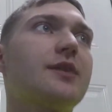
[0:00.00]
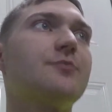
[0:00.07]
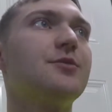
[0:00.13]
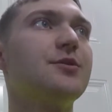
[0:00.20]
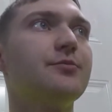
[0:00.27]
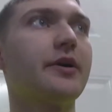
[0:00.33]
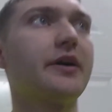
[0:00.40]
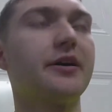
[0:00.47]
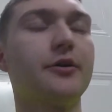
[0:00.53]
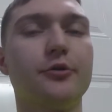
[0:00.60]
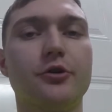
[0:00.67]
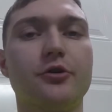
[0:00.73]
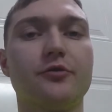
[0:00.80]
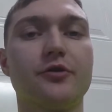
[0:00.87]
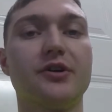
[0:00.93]
mean by going
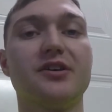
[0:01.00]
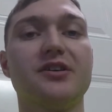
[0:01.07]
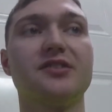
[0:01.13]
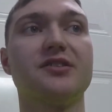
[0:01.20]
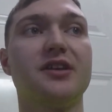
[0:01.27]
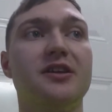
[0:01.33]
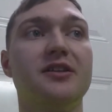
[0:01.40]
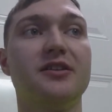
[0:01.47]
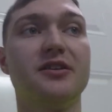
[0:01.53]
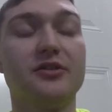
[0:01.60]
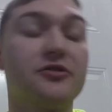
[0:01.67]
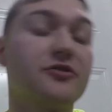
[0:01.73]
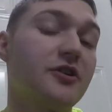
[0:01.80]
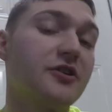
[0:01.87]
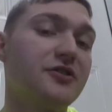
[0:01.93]
over it is in the
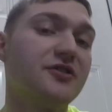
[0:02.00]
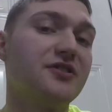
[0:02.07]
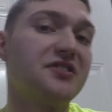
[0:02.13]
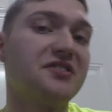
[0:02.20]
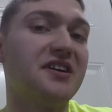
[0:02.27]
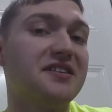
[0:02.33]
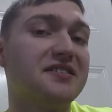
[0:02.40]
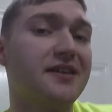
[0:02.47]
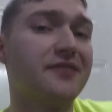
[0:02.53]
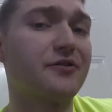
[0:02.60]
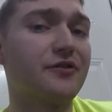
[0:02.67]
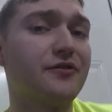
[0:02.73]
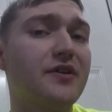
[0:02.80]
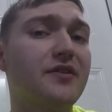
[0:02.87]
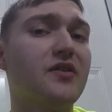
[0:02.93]
instructions it states after
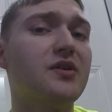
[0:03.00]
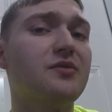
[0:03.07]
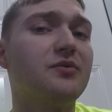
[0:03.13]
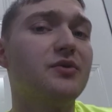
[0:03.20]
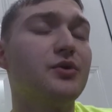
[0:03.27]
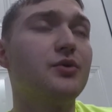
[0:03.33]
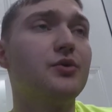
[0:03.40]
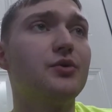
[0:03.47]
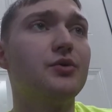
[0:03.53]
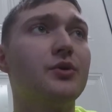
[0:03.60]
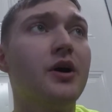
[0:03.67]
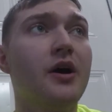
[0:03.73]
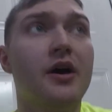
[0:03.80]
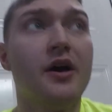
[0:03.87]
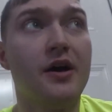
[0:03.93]
50 to
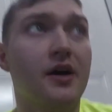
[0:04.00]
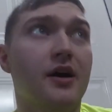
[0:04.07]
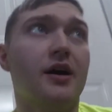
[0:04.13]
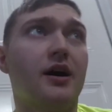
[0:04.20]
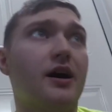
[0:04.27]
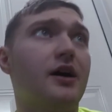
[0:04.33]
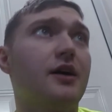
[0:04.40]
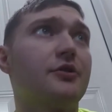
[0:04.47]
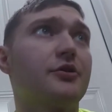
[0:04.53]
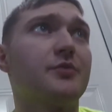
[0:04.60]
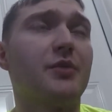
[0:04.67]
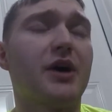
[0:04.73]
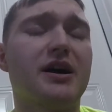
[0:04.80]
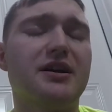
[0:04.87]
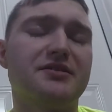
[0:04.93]
100
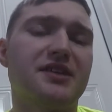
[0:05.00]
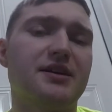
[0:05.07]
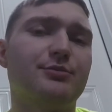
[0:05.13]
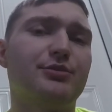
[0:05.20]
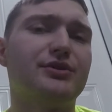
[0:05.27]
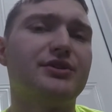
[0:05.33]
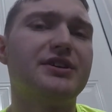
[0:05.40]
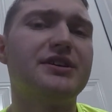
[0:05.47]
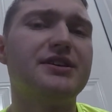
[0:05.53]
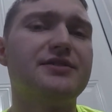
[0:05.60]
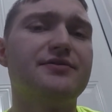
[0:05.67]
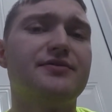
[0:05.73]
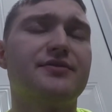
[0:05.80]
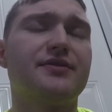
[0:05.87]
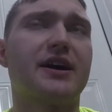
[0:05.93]
miles, I
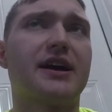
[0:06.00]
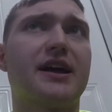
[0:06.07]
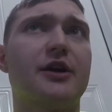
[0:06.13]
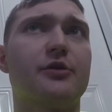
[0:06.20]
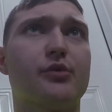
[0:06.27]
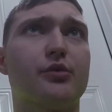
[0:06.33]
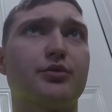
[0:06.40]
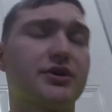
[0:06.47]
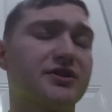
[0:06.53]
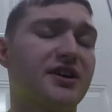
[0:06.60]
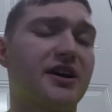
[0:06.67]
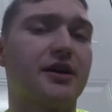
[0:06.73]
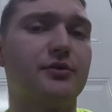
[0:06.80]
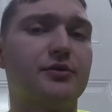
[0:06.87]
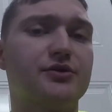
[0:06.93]
believe, I can't remember
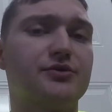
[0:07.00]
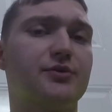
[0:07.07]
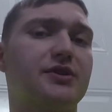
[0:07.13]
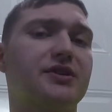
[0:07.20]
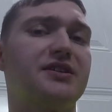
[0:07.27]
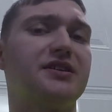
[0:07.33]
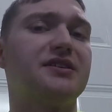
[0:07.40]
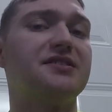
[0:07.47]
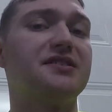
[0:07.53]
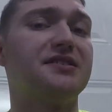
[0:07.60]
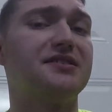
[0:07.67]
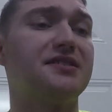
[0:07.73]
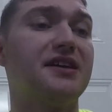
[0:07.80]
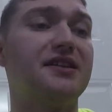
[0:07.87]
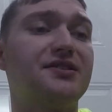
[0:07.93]
exactly which one it is, it
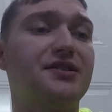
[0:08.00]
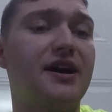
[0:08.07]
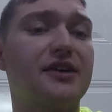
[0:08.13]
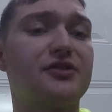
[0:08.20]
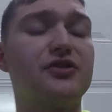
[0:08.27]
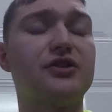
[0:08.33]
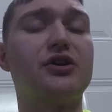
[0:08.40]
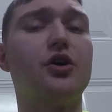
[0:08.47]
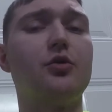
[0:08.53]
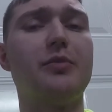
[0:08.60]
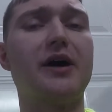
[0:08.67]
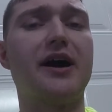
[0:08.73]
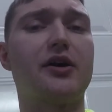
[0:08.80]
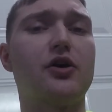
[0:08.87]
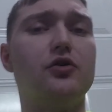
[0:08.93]
says to actually go
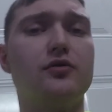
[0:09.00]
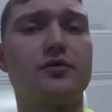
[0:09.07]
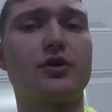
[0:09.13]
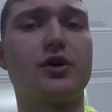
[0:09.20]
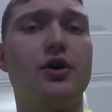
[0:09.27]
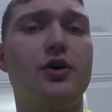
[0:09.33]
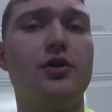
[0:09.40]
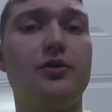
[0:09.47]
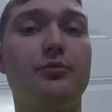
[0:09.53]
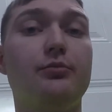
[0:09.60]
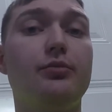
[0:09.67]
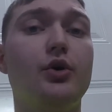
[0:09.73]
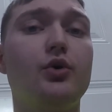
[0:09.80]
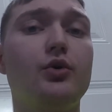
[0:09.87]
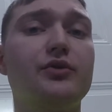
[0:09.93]
back over all the
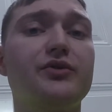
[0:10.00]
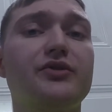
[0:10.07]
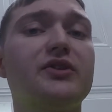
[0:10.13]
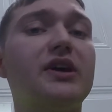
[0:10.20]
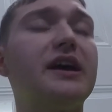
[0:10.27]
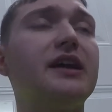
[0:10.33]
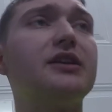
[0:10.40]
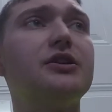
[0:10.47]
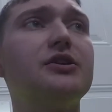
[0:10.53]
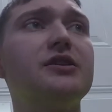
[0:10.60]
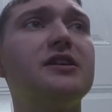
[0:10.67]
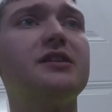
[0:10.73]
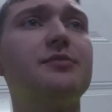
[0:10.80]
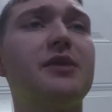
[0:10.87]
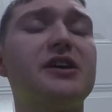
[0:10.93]
bolts, and you
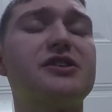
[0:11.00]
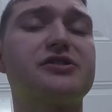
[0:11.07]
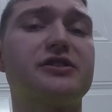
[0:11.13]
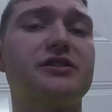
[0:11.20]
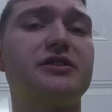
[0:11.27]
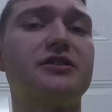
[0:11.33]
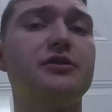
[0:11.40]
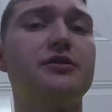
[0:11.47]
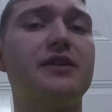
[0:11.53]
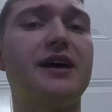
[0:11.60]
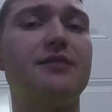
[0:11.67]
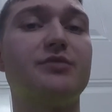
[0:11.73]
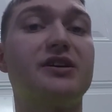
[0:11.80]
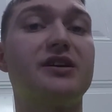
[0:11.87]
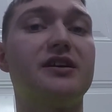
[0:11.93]
need to make sure to do
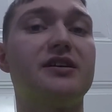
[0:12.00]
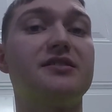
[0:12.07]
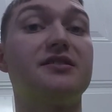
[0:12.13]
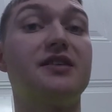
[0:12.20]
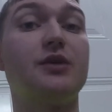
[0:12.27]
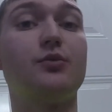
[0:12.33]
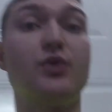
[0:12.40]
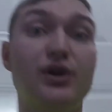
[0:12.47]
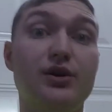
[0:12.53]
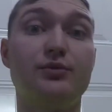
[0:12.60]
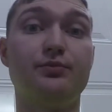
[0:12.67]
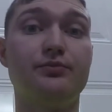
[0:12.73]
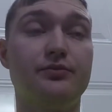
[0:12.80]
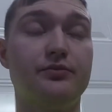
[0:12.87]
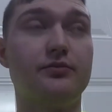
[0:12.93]
that because they
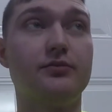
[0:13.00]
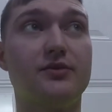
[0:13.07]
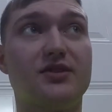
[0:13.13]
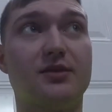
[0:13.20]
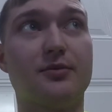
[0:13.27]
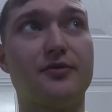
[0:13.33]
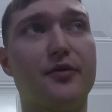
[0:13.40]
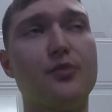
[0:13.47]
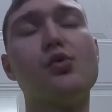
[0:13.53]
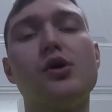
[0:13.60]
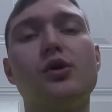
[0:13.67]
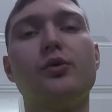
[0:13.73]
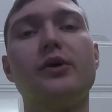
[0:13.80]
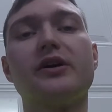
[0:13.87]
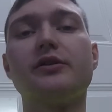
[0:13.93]
will, some of them
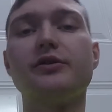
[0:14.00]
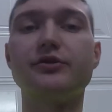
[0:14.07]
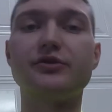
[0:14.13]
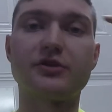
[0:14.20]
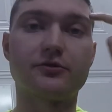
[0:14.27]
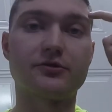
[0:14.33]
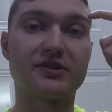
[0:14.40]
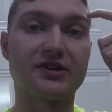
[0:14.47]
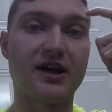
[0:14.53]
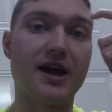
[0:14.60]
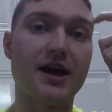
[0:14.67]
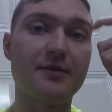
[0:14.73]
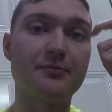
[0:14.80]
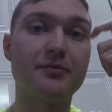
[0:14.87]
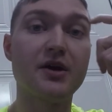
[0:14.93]
will wiggle loose over
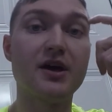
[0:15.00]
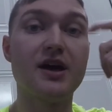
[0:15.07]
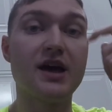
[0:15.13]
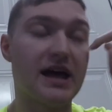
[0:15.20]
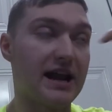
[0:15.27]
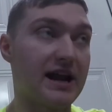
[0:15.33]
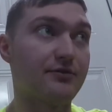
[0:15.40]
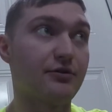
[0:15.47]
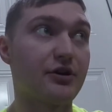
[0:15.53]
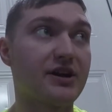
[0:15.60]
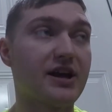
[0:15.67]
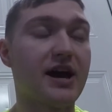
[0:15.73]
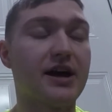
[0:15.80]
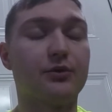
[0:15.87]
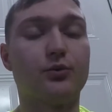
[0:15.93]
time, and I've already
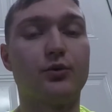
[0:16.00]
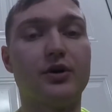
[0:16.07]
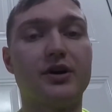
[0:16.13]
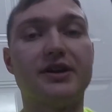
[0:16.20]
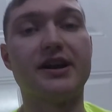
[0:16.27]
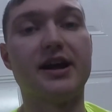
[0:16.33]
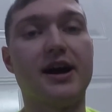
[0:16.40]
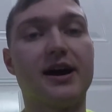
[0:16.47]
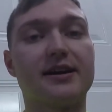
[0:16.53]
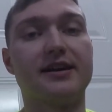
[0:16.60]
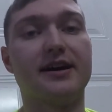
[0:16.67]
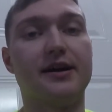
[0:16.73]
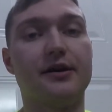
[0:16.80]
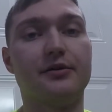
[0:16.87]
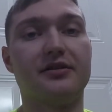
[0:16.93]
gotten one knocked
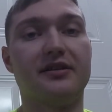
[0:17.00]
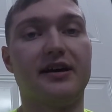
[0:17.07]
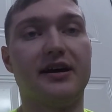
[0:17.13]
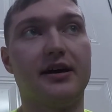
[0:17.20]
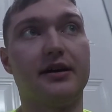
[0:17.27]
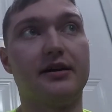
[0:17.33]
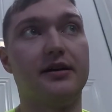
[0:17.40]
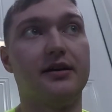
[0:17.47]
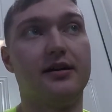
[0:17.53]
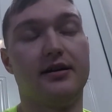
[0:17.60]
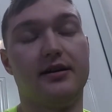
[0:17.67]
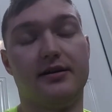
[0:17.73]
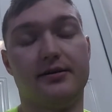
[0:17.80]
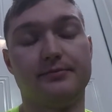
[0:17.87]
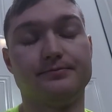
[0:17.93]
out that
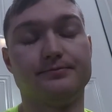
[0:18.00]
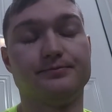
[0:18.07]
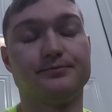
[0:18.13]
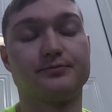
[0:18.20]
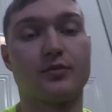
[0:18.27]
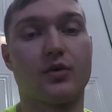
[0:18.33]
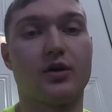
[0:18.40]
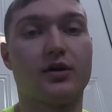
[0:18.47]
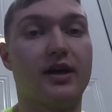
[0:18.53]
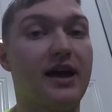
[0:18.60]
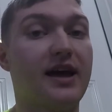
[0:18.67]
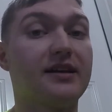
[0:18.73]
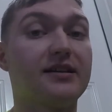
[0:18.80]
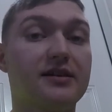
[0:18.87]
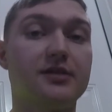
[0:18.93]

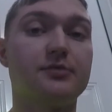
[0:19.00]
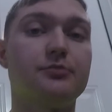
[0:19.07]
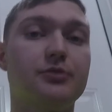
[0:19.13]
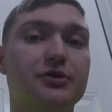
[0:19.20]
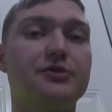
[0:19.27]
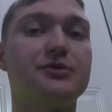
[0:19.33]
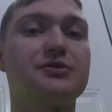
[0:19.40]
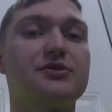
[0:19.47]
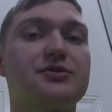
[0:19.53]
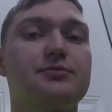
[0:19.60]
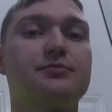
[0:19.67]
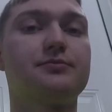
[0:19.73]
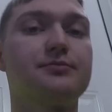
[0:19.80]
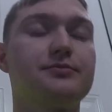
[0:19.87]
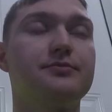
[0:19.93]
had come loose
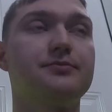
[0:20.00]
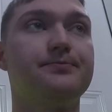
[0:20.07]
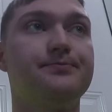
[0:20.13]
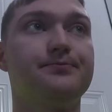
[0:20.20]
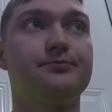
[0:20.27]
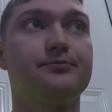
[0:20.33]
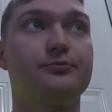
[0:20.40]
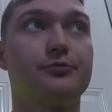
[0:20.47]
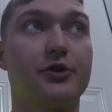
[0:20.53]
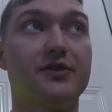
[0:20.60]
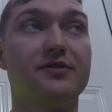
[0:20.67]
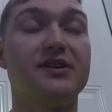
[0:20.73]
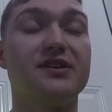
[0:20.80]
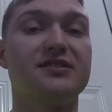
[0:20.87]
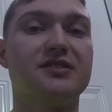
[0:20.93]

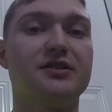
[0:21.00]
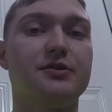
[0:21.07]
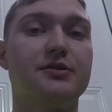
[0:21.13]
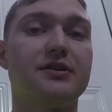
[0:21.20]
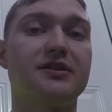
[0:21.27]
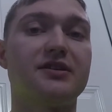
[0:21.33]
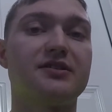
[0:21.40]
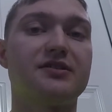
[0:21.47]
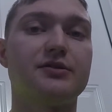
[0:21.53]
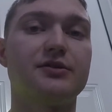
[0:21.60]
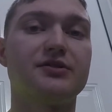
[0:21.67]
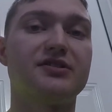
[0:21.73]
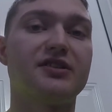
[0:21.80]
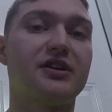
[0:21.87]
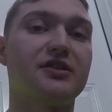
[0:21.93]
previous to doing this little
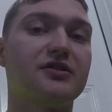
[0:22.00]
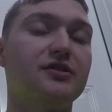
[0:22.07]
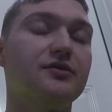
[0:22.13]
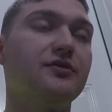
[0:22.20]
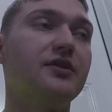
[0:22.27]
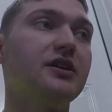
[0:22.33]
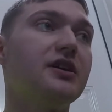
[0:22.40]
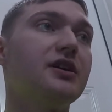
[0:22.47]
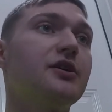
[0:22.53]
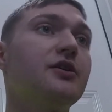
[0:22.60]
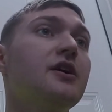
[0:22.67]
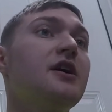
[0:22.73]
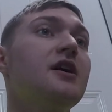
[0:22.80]
section of video.